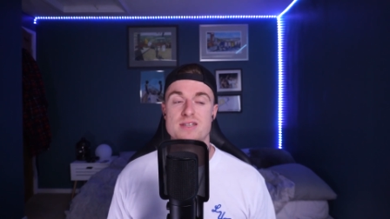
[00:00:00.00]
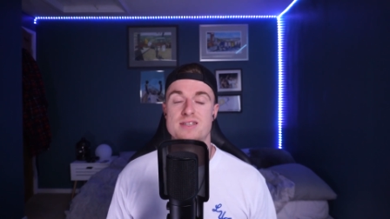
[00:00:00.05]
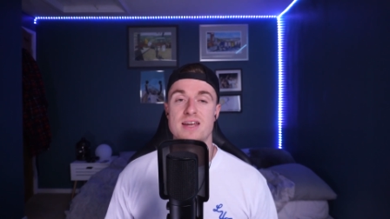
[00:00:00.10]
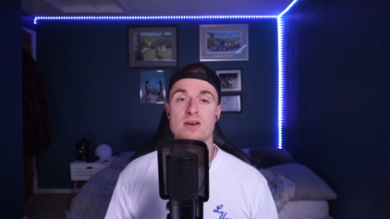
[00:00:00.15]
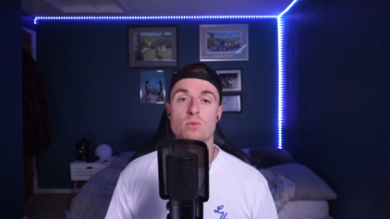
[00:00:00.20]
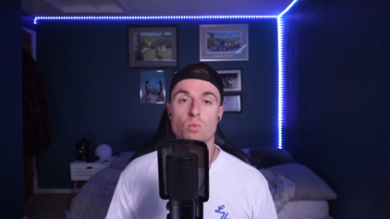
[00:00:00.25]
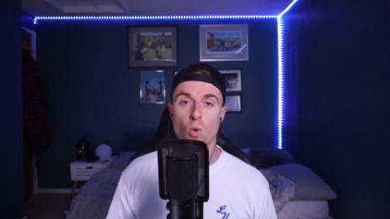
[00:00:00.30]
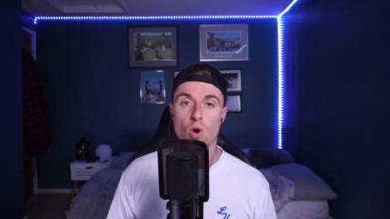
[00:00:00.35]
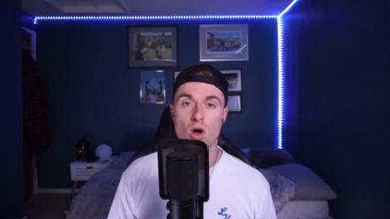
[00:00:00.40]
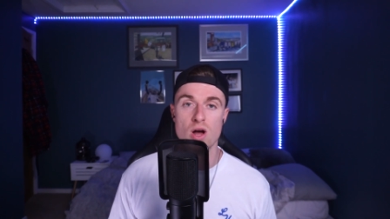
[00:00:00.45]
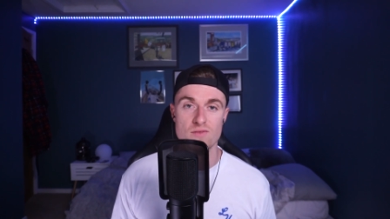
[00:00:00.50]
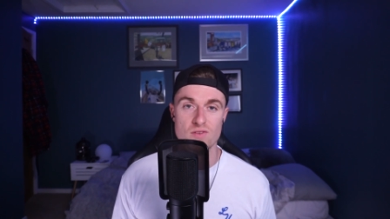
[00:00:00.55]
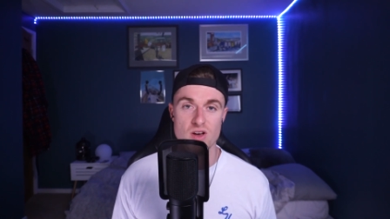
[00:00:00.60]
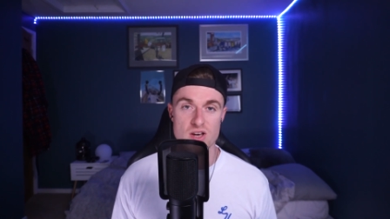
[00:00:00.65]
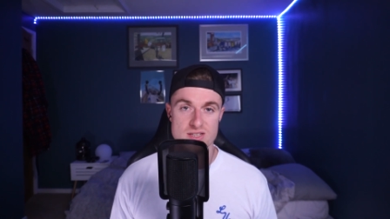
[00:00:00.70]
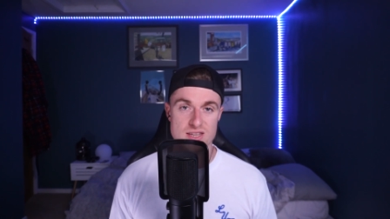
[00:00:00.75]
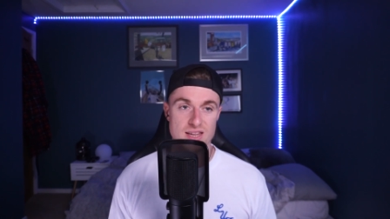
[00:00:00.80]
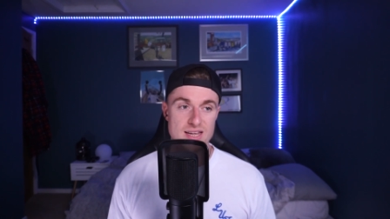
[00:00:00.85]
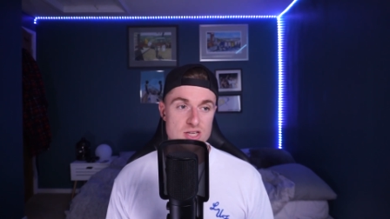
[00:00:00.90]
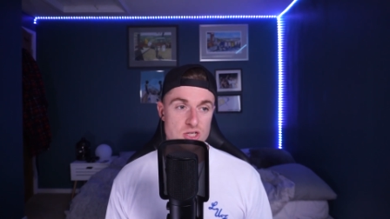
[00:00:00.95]
Because it didn't
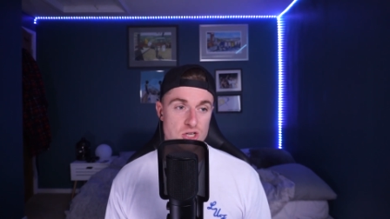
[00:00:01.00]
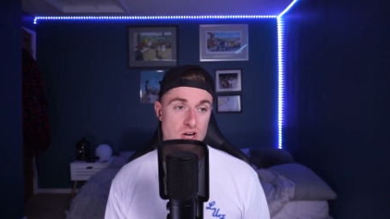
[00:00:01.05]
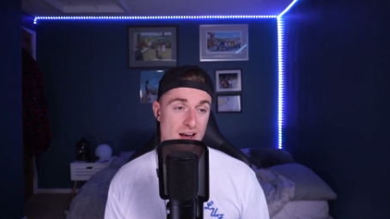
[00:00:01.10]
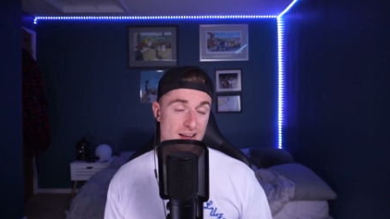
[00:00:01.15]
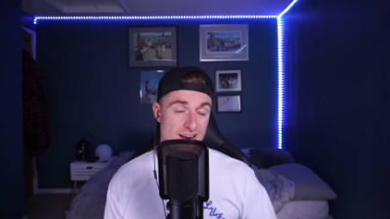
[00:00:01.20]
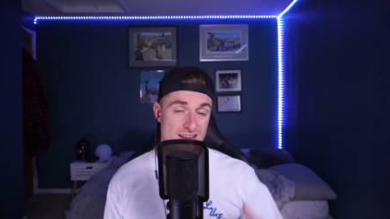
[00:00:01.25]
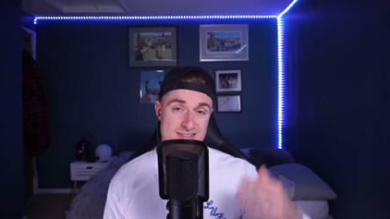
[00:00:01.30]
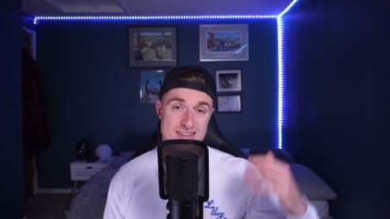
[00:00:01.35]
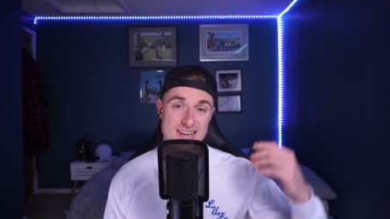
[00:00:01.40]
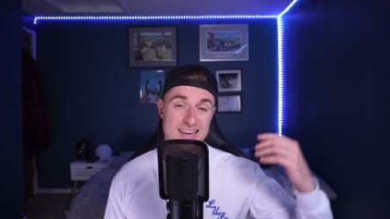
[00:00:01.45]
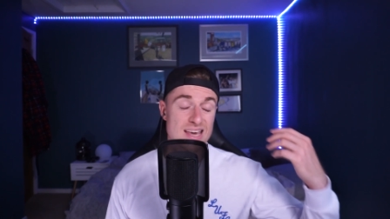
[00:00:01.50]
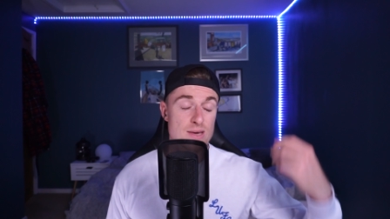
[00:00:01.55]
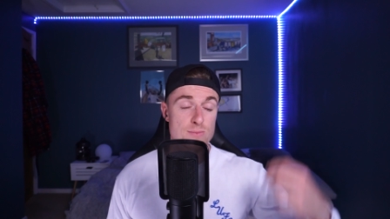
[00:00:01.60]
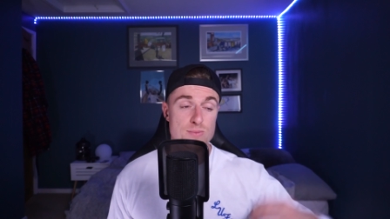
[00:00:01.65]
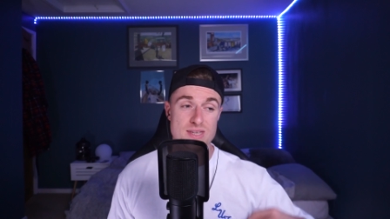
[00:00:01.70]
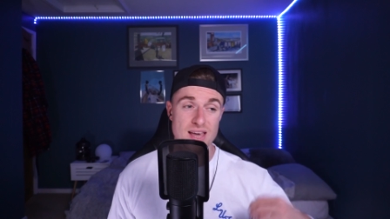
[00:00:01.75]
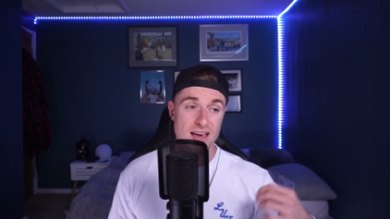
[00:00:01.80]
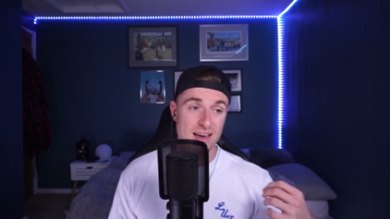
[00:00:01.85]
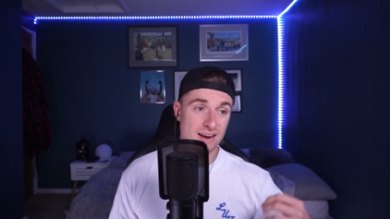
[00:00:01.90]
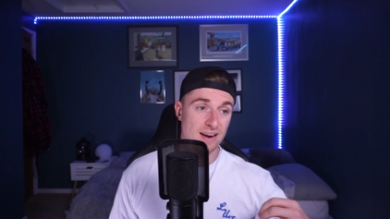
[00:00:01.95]
work versus Leeds United. As I
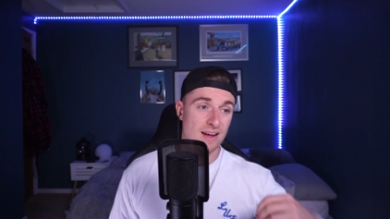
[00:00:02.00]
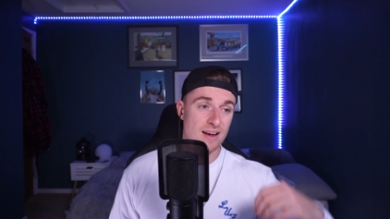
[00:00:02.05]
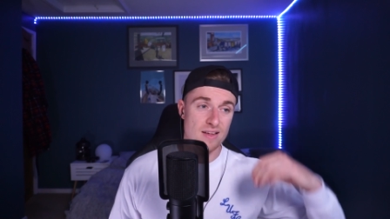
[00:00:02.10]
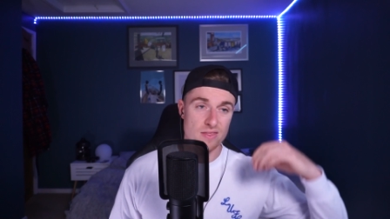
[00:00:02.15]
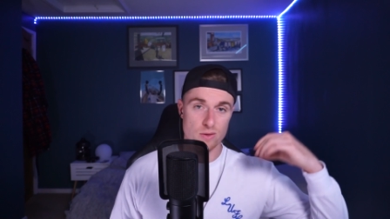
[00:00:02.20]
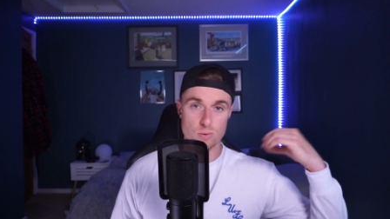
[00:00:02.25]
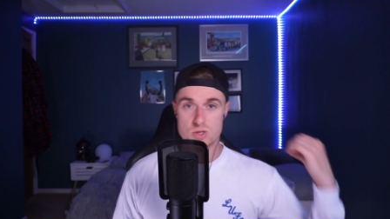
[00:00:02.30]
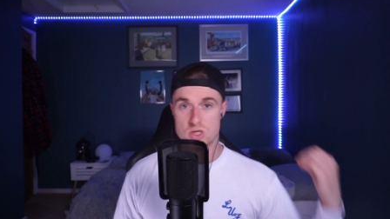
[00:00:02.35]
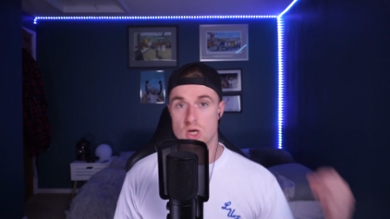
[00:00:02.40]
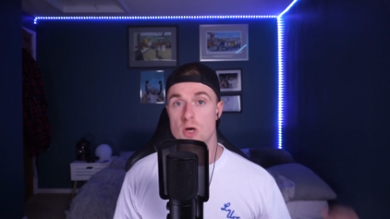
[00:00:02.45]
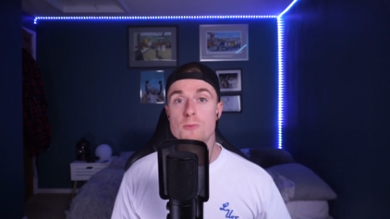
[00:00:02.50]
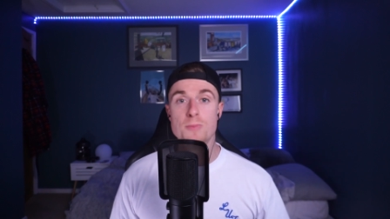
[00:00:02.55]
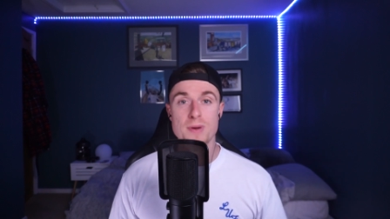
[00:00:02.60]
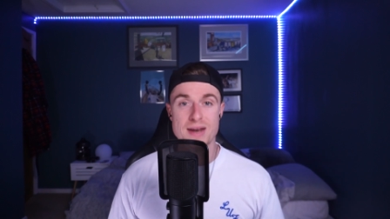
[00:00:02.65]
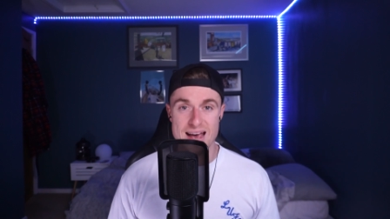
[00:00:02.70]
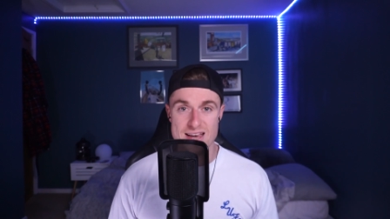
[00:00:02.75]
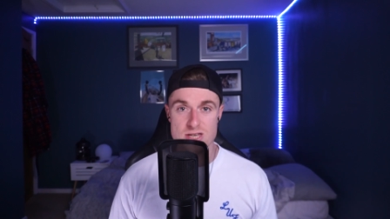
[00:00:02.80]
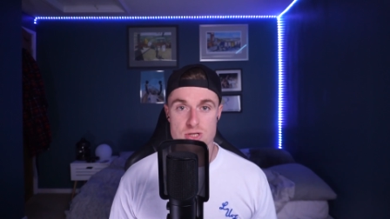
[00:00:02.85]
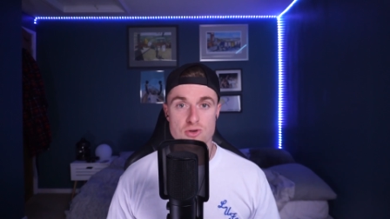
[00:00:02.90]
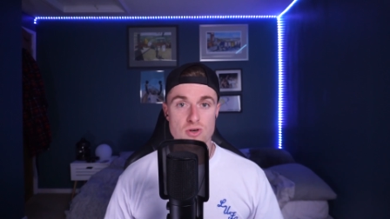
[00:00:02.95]
keep saying, they were too
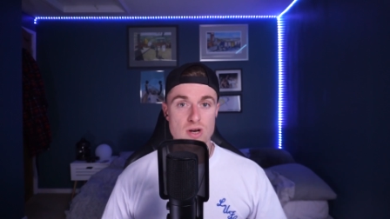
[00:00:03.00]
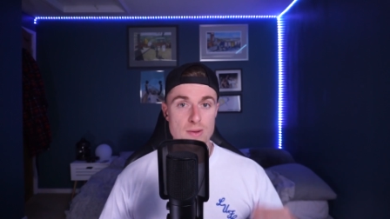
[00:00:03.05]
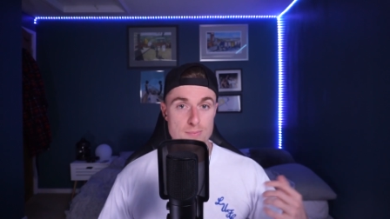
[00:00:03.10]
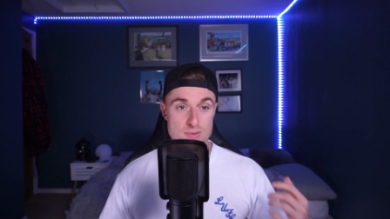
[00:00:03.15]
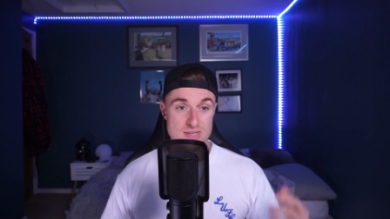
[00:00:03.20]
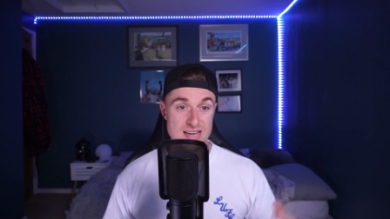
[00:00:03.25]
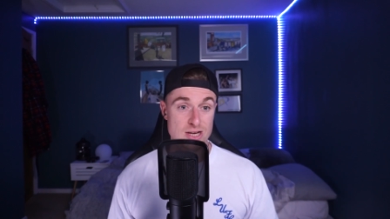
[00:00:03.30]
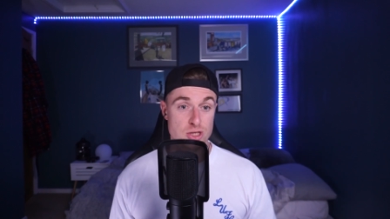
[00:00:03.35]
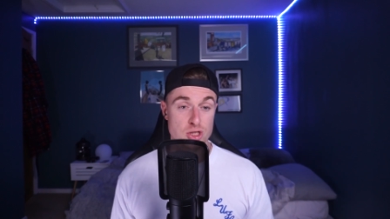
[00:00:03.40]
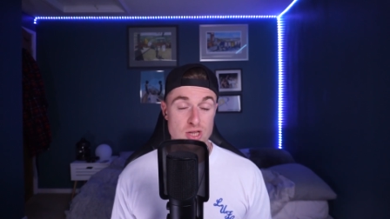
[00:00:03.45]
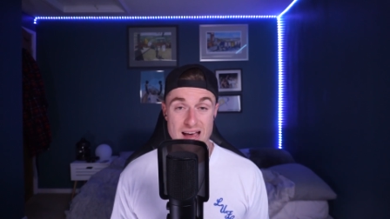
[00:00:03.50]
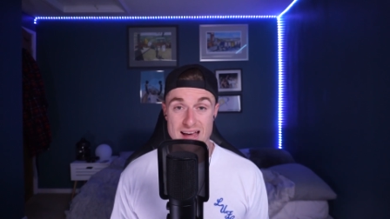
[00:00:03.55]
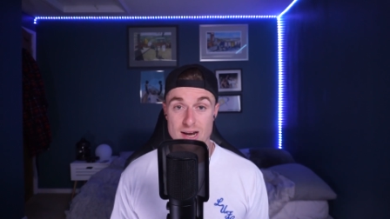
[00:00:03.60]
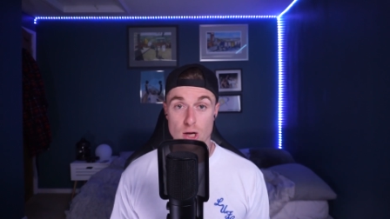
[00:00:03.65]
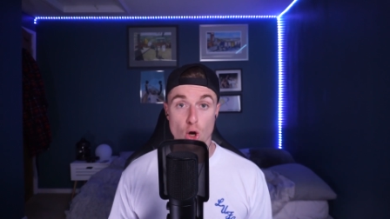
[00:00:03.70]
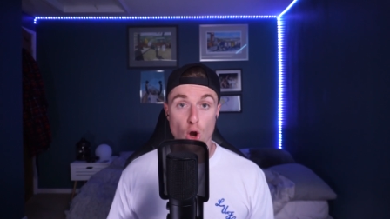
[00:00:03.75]
pedestrian in possession.